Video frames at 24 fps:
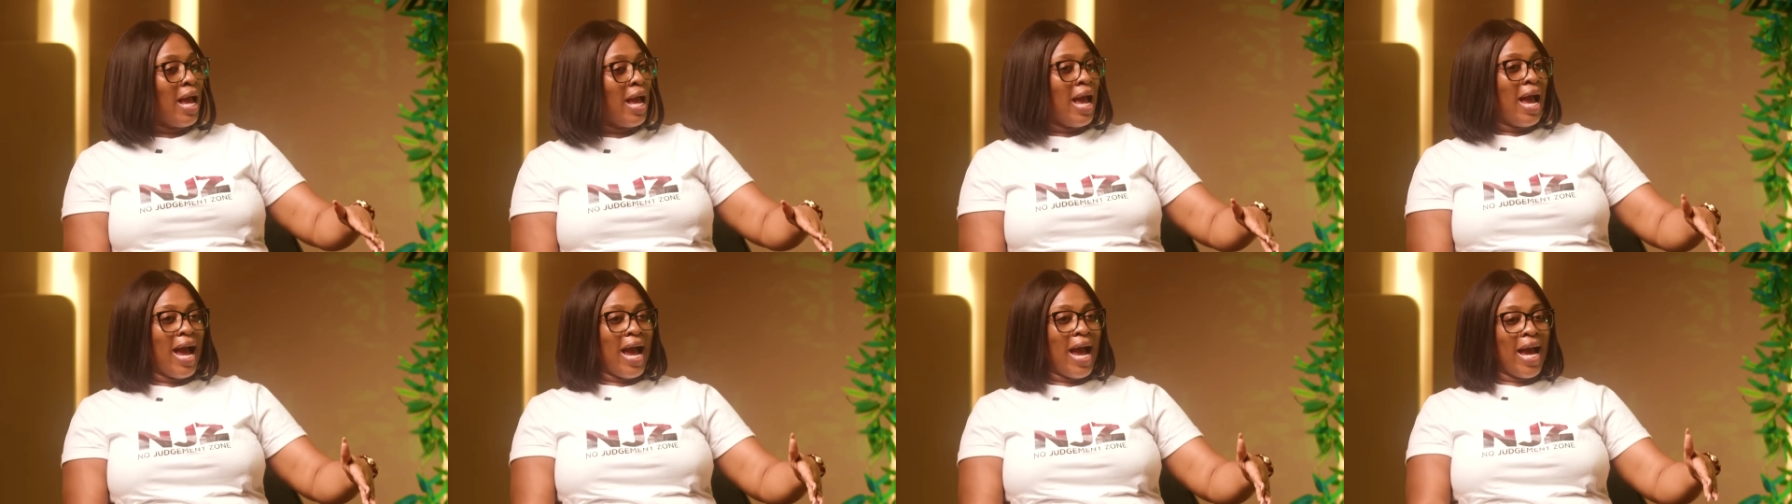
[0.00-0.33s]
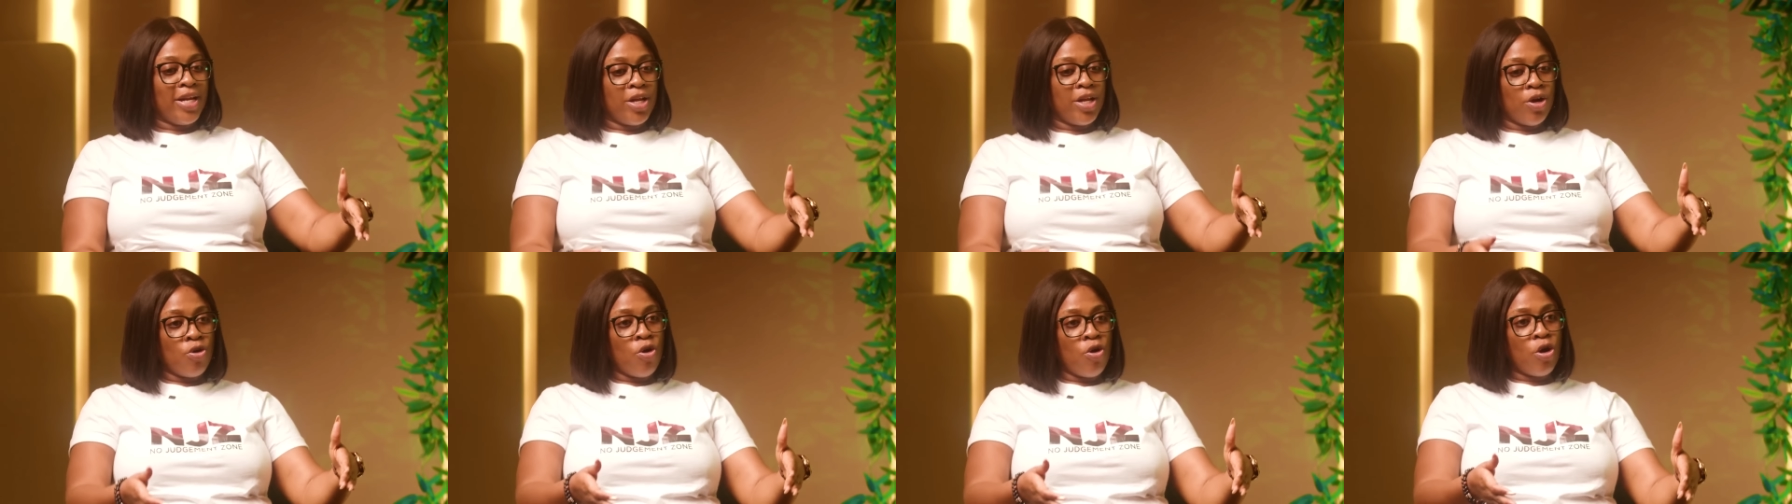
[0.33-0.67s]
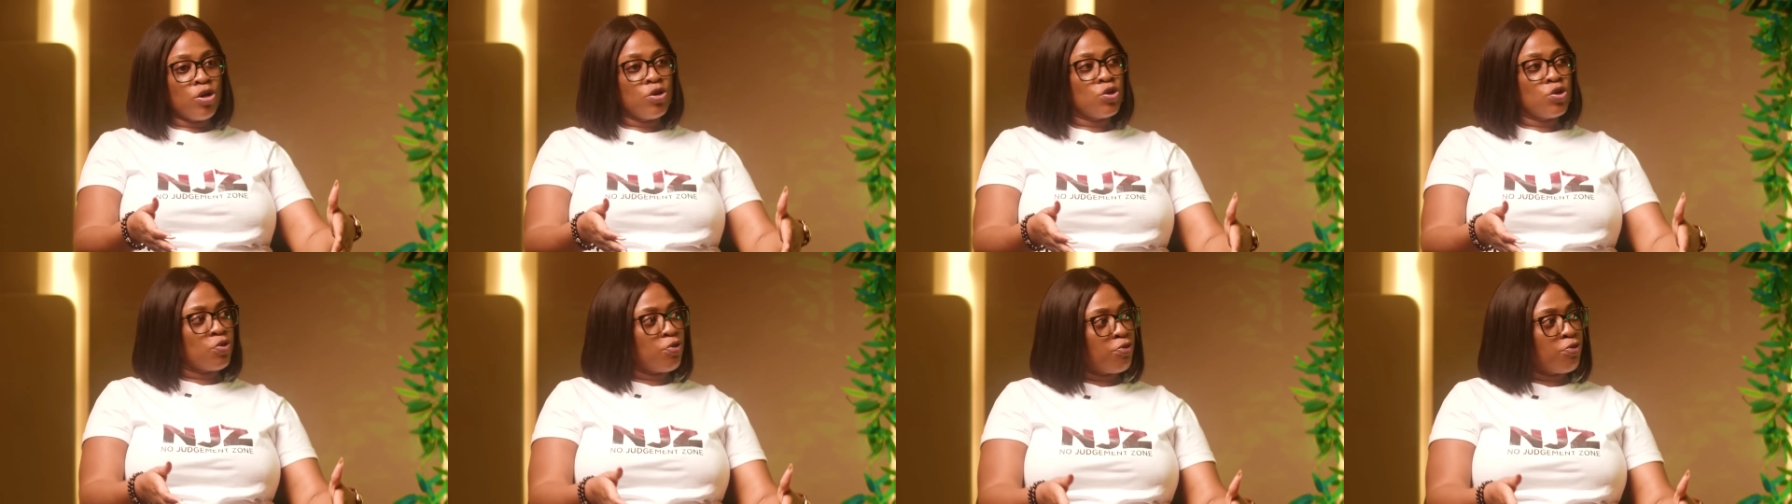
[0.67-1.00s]
And they got
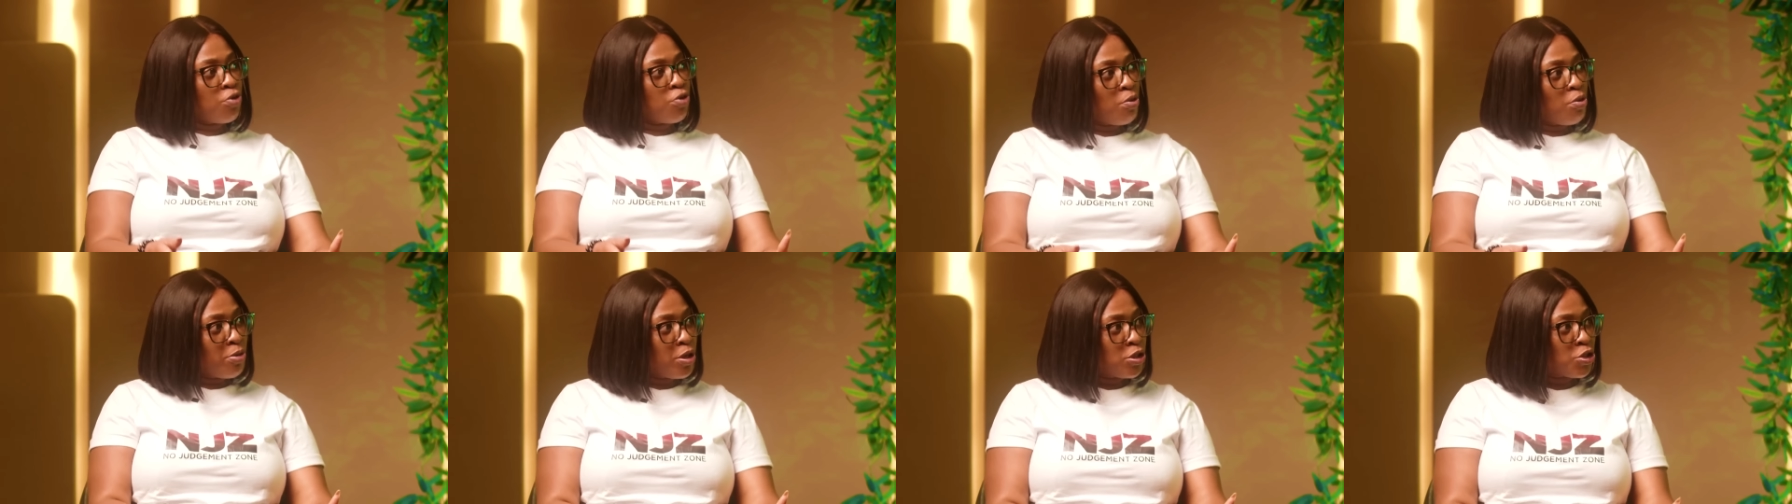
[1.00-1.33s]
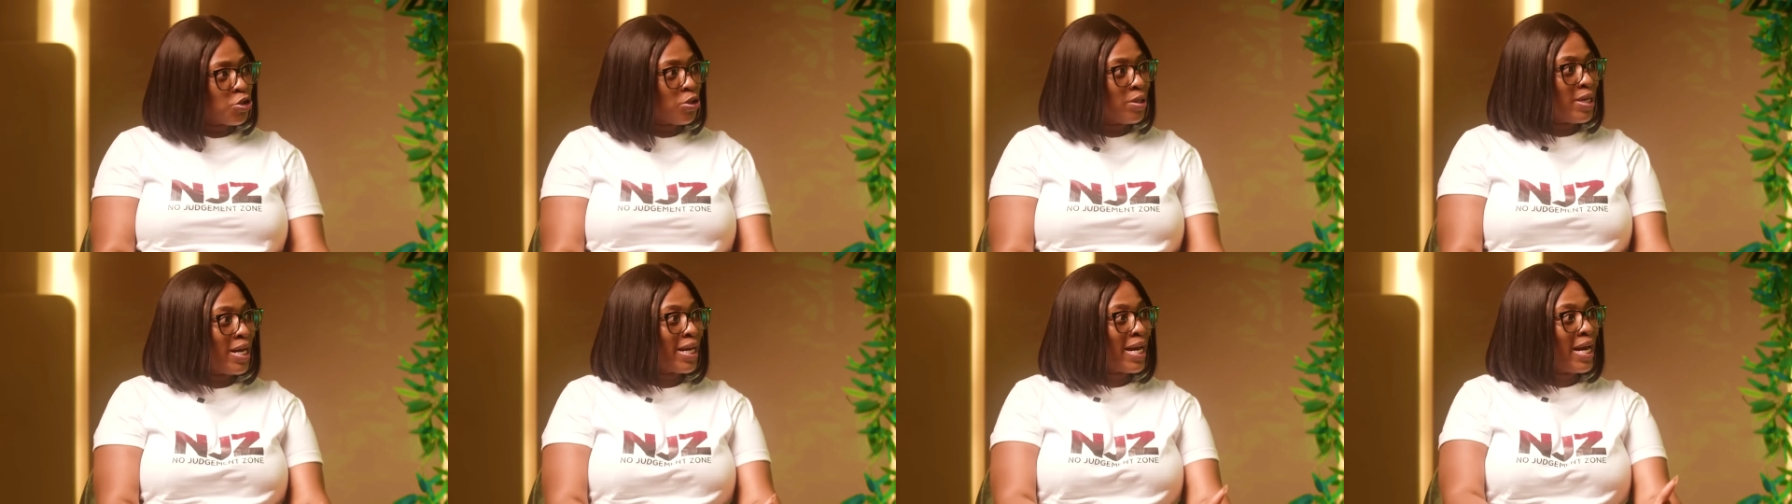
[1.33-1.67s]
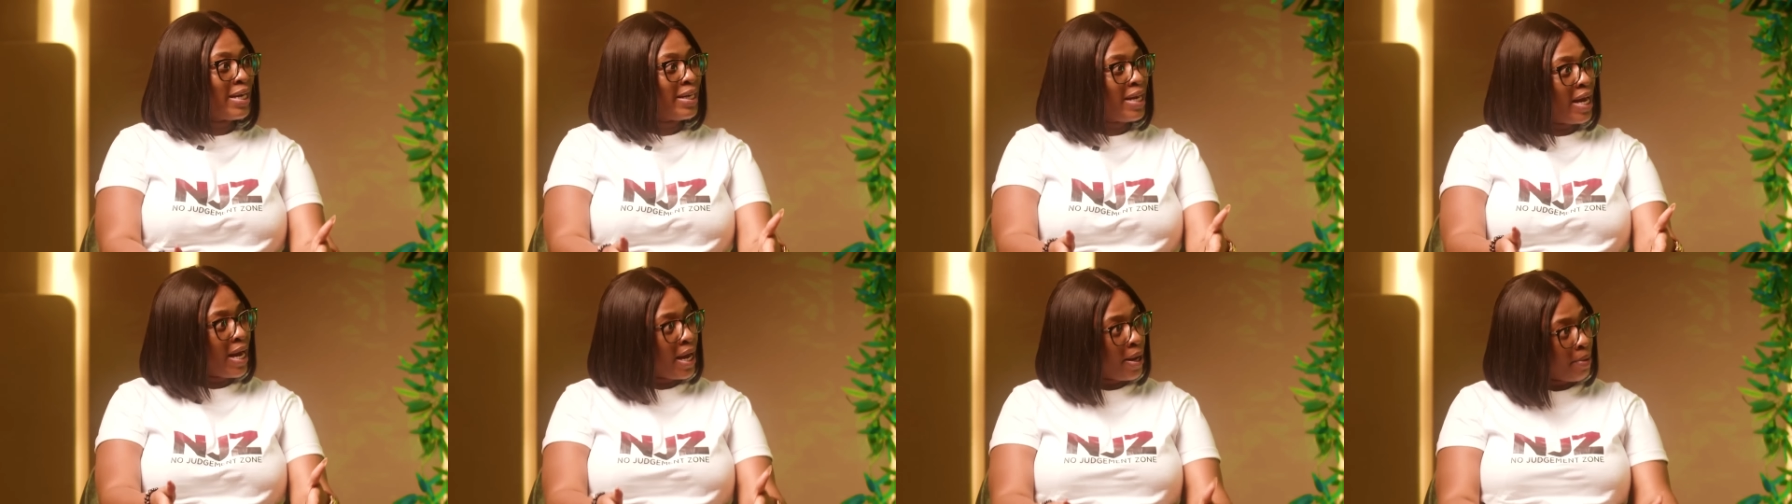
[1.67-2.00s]
into formation like
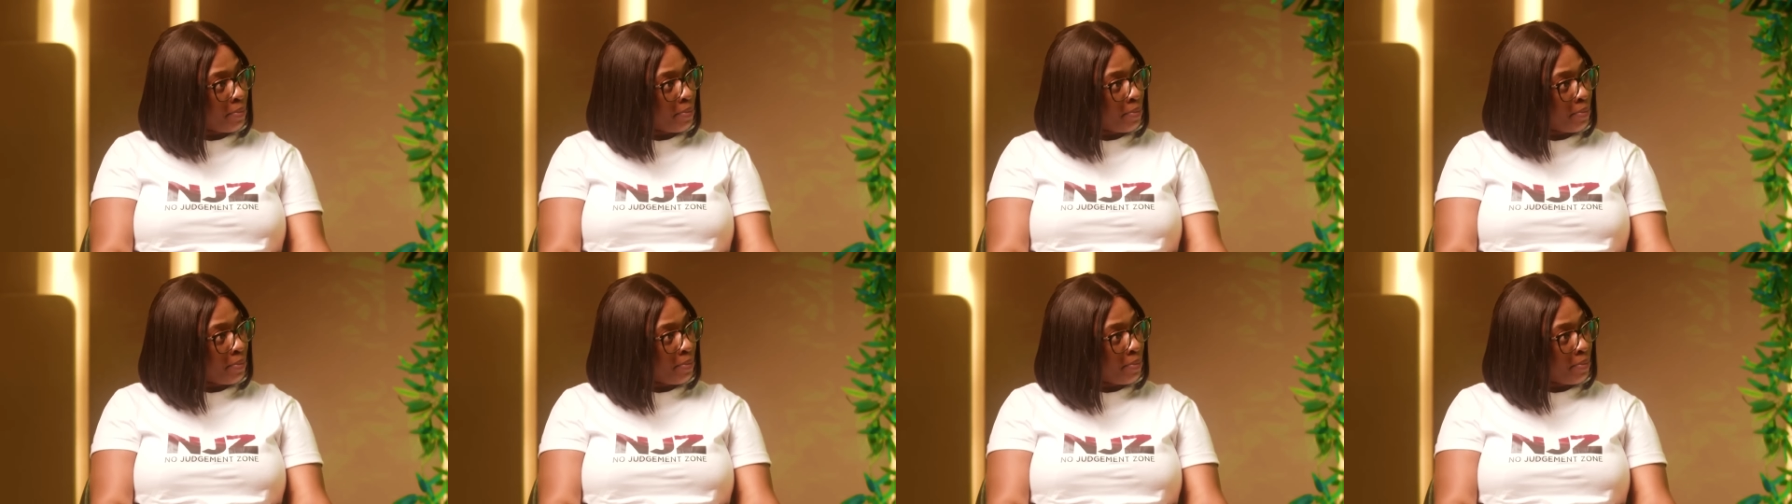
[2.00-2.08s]
an army.